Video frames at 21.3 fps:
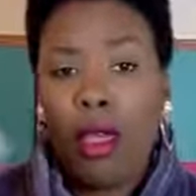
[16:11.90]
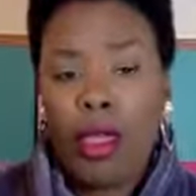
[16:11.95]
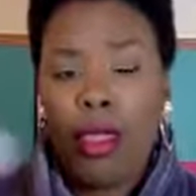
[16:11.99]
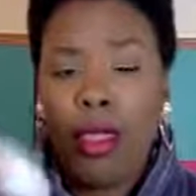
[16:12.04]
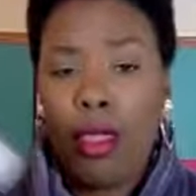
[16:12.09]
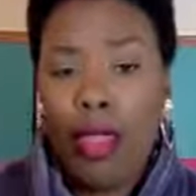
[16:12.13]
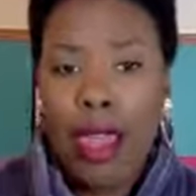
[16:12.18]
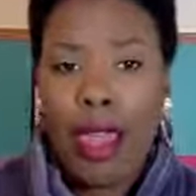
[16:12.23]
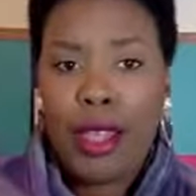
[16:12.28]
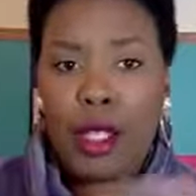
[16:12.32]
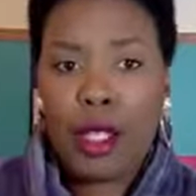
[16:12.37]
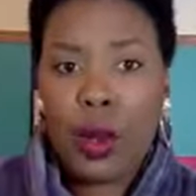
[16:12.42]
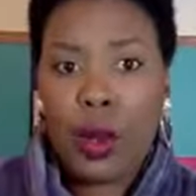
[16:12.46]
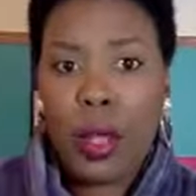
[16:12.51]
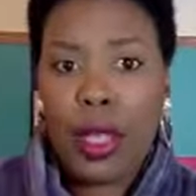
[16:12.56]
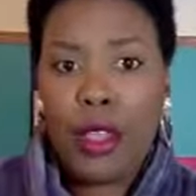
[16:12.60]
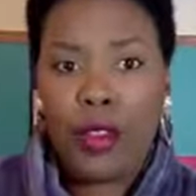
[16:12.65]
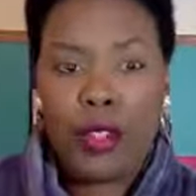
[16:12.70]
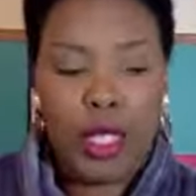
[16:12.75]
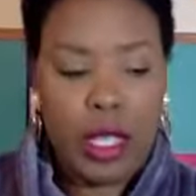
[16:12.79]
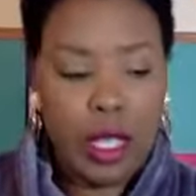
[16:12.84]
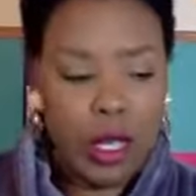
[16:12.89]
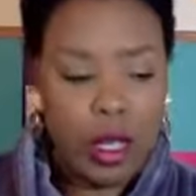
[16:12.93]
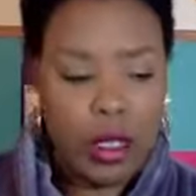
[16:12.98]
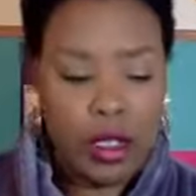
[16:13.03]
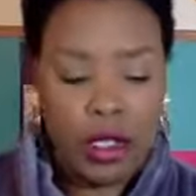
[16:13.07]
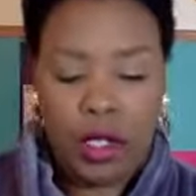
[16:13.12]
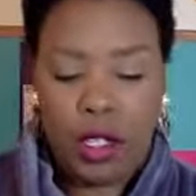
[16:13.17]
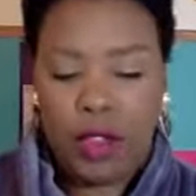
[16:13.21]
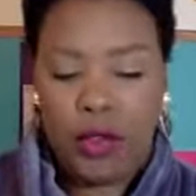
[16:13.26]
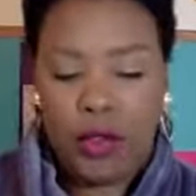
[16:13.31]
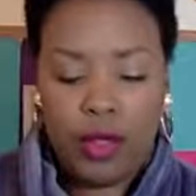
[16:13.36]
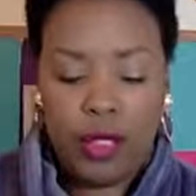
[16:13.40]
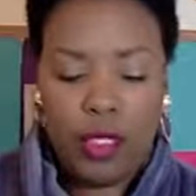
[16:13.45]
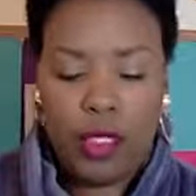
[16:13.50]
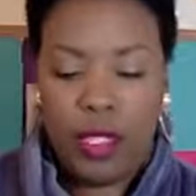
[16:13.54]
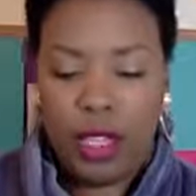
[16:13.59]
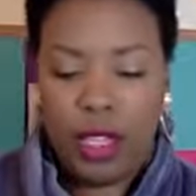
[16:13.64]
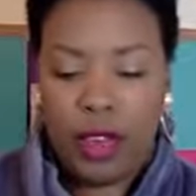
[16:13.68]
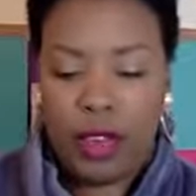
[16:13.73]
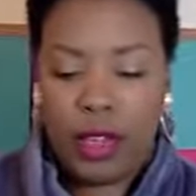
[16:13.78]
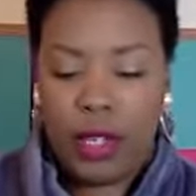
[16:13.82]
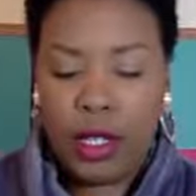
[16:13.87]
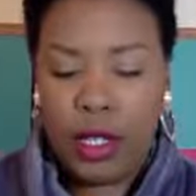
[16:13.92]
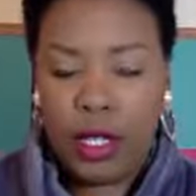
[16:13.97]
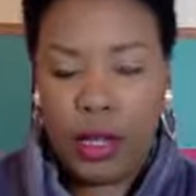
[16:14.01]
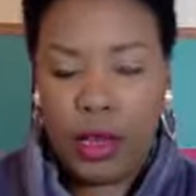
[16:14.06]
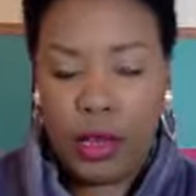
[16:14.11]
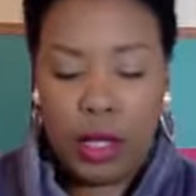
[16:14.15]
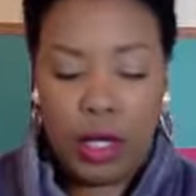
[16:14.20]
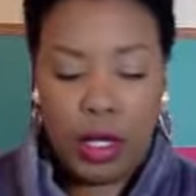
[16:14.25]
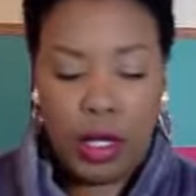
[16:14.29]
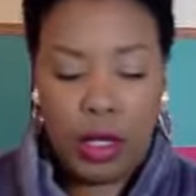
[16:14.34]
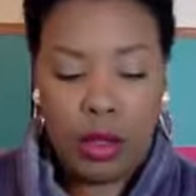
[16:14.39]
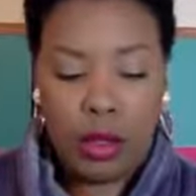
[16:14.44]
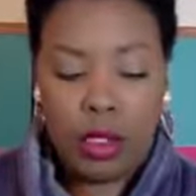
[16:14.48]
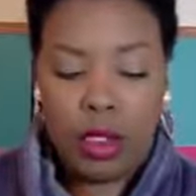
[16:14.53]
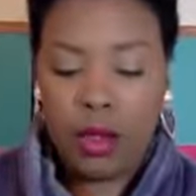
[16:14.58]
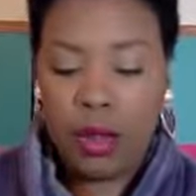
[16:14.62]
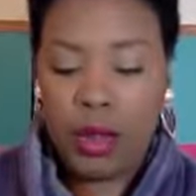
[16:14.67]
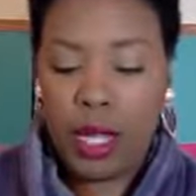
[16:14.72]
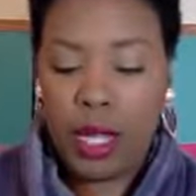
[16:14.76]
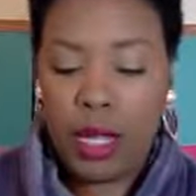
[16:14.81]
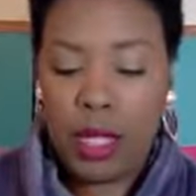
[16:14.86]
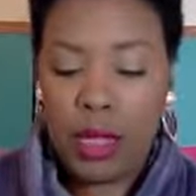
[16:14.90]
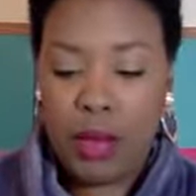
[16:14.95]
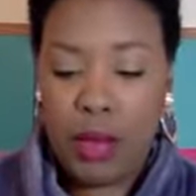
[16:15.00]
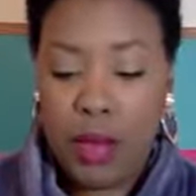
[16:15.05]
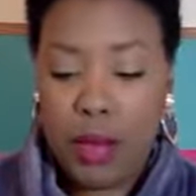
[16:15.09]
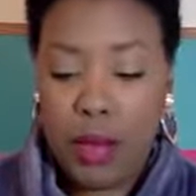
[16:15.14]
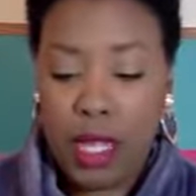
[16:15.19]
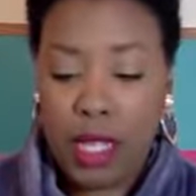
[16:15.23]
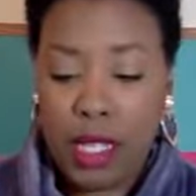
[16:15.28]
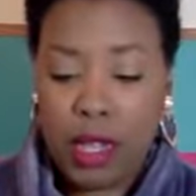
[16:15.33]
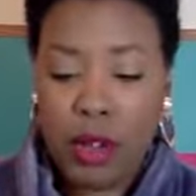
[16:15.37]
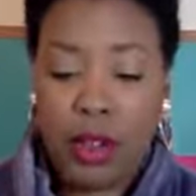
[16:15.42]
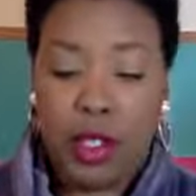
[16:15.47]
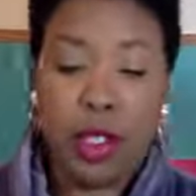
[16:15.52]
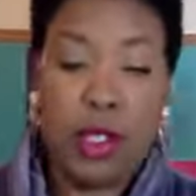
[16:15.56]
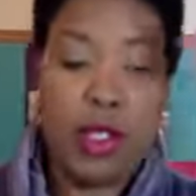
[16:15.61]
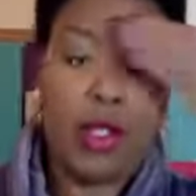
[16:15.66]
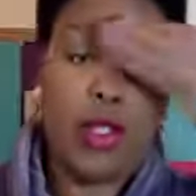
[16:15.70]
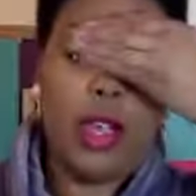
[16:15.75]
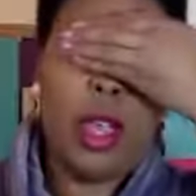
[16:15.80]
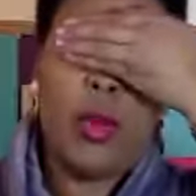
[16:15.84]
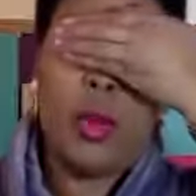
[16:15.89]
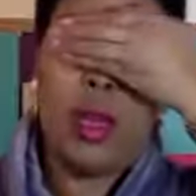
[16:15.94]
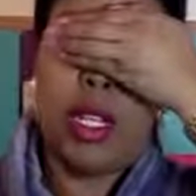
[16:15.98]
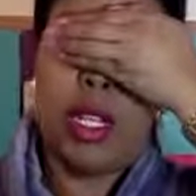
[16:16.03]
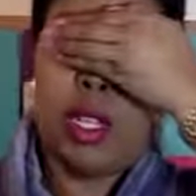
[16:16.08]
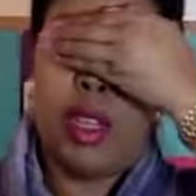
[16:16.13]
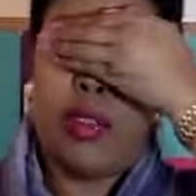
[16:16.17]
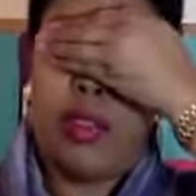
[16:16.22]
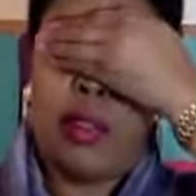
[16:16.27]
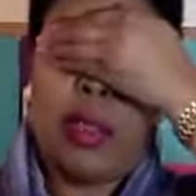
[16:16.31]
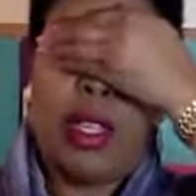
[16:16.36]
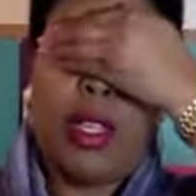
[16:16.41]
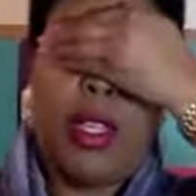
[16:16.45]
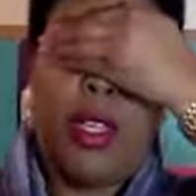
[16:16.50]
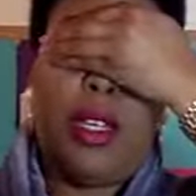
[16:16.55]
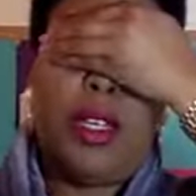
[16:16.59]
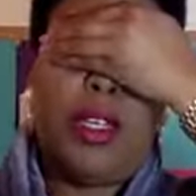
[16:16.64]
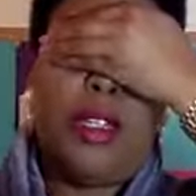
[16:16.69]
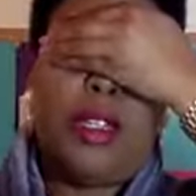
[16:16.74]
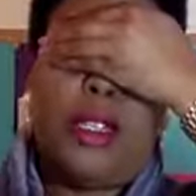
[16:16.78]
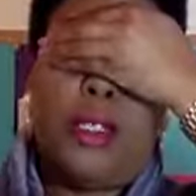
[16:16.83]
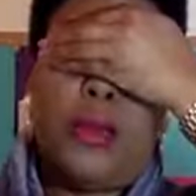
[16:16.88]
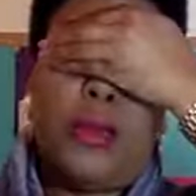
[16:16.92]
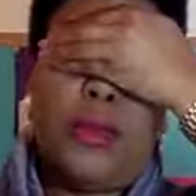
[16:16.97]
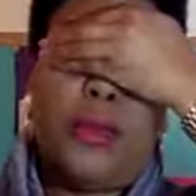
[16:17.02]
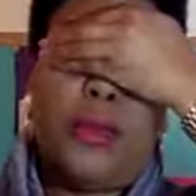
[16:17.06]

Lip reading: that 12 seconds could have definitely been used. Because my mascara isn't dry, I'm going to cover my eyes.